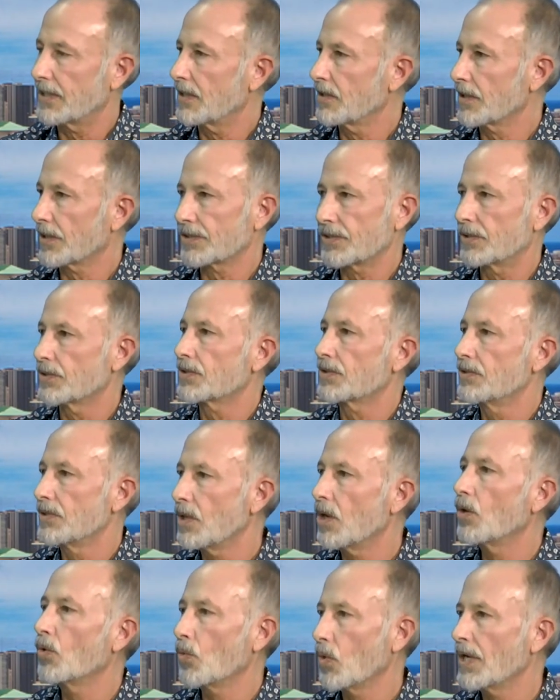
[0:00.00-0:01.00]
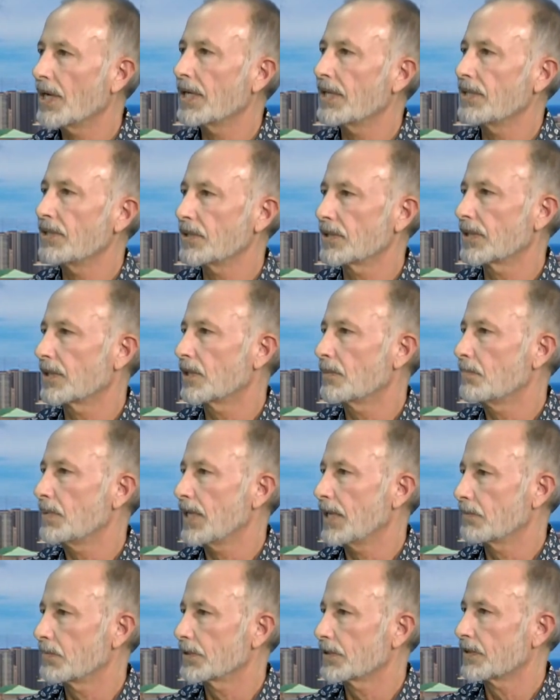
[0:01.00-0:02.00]
look, there's no way you're going to be
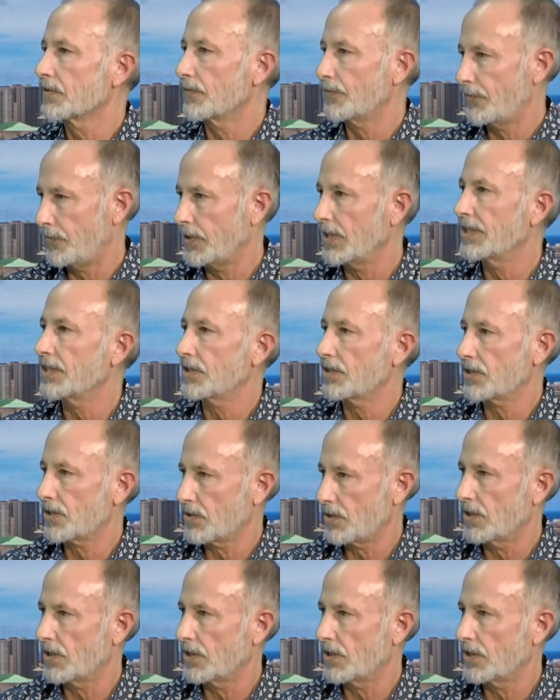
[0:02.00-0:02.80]
able to finish